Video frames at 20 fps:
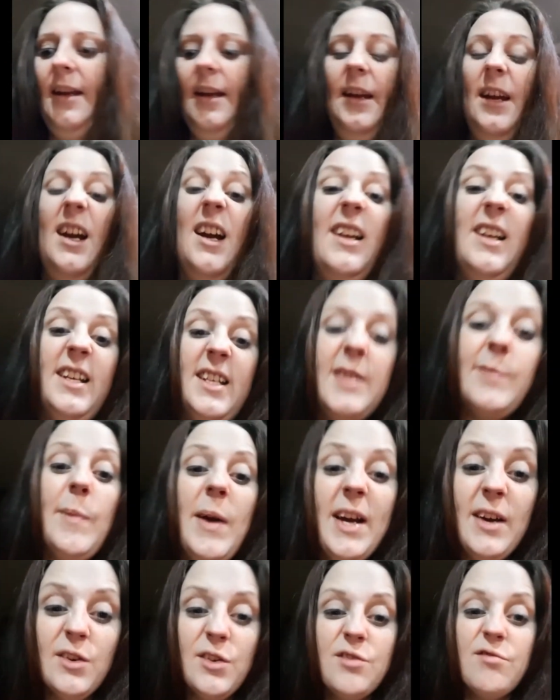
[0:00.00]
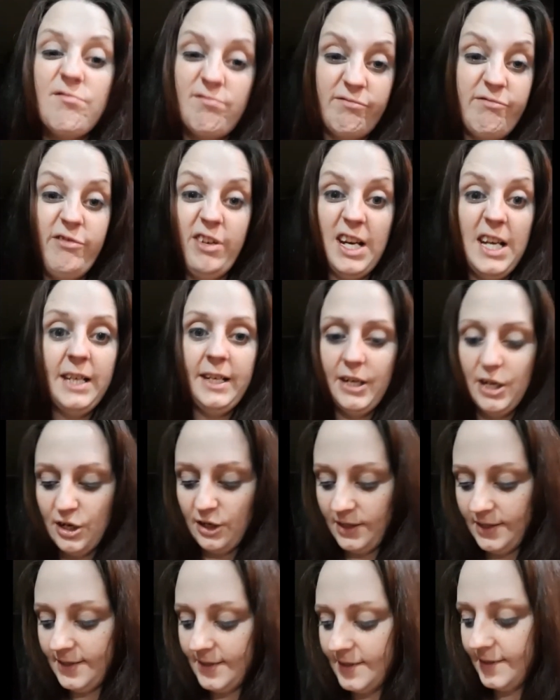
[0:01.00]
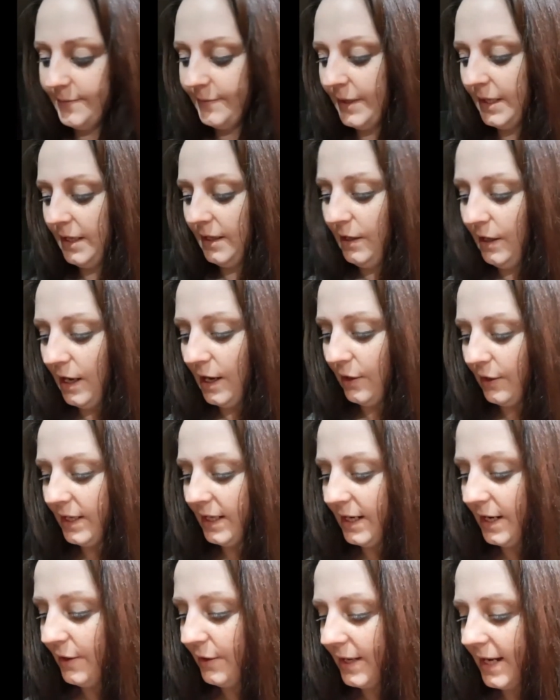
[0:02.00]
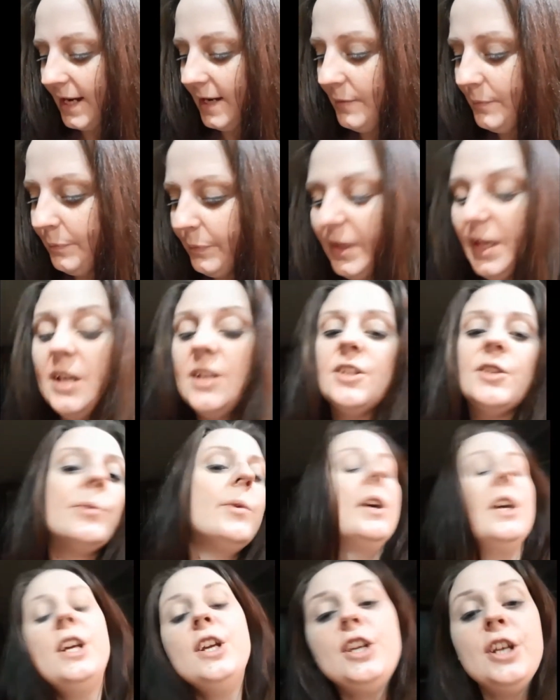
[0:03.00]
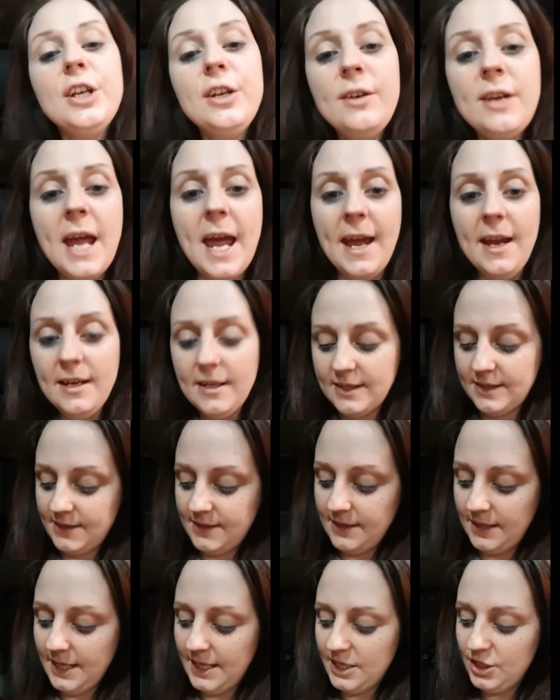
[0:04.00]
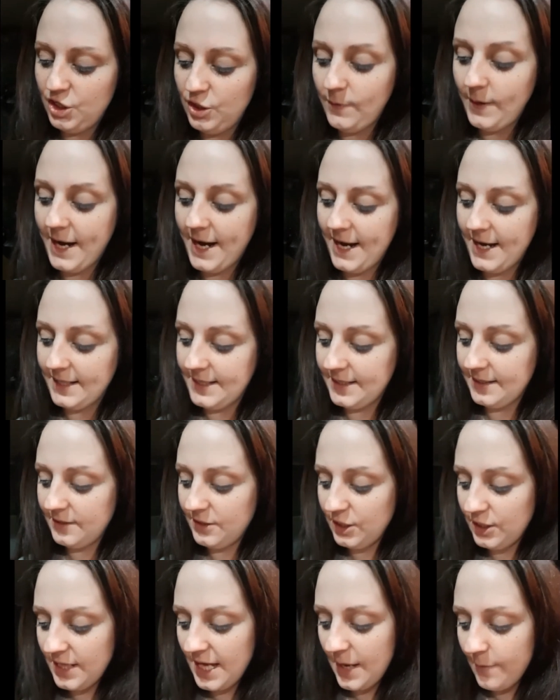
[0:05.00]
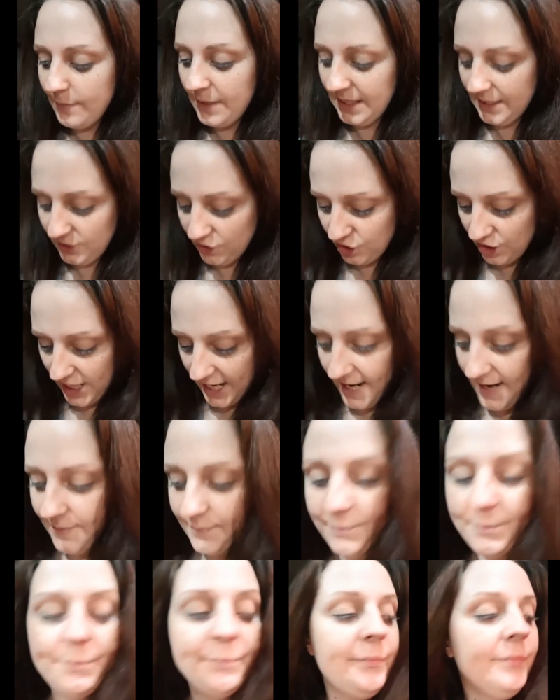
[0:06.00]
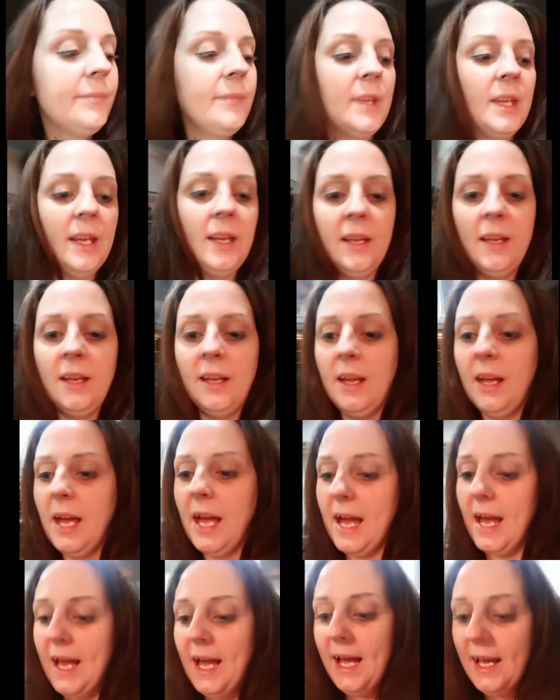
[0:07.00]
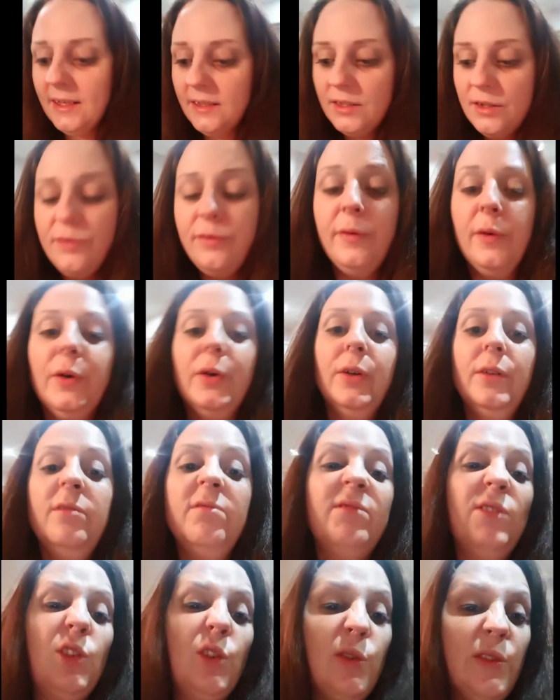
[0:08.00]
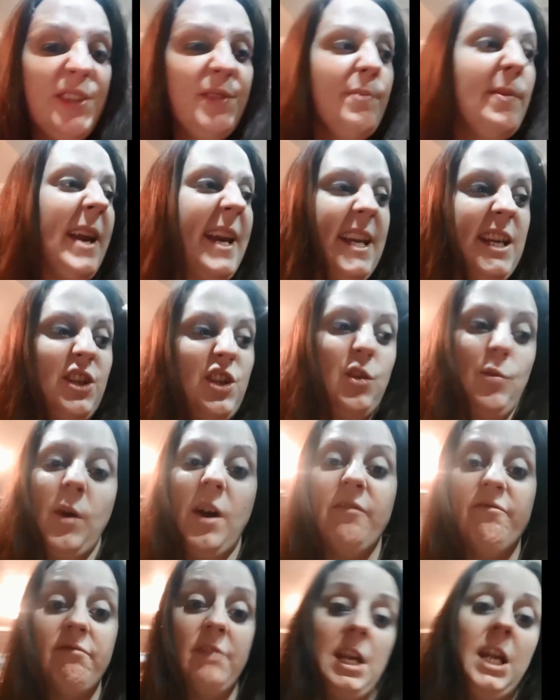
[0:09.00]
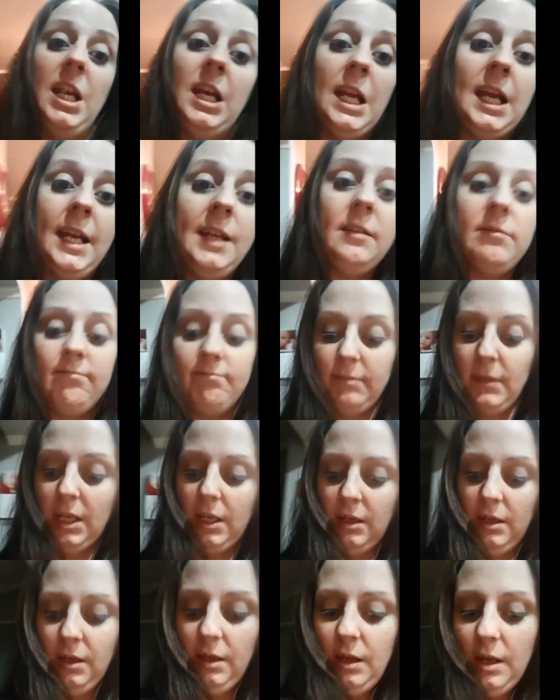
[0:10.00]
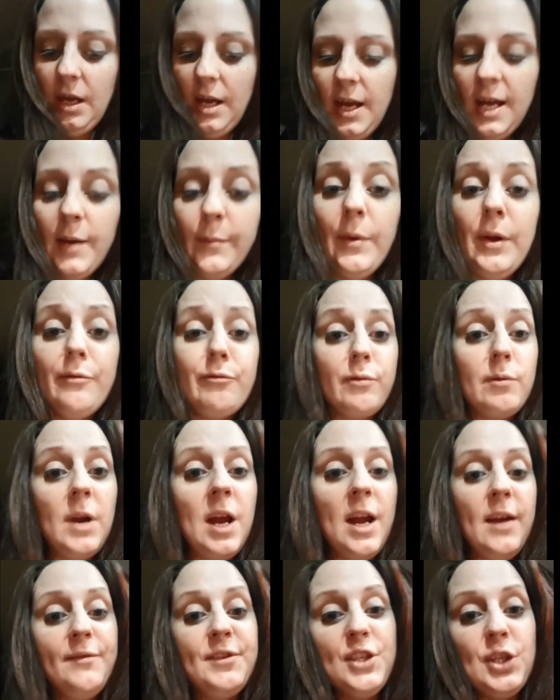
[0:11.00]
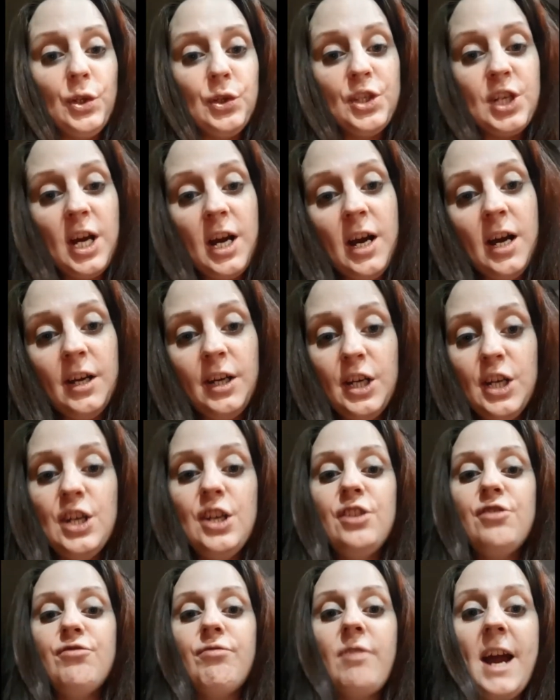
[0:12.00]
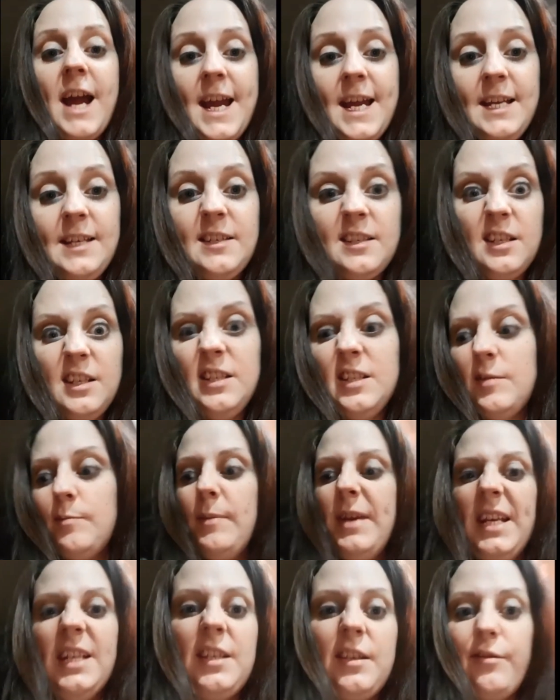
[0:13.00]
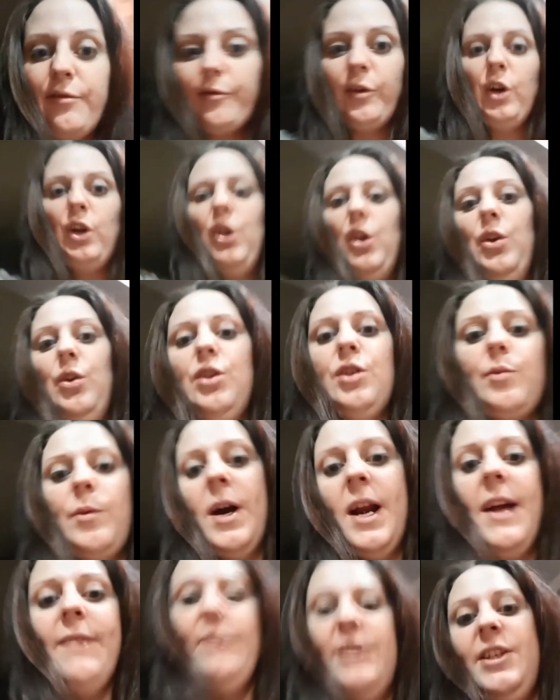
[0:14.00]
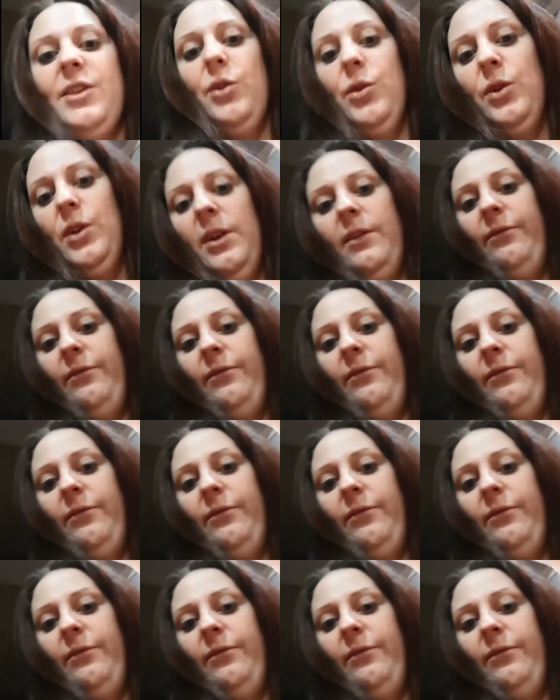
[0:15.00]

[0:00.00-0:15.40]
and it smells really nice. Okie dokie. So what you do next is you add to that mixture a handful, or as many as you want really, of sultanas, raisins, mixed fruit, whatever sort of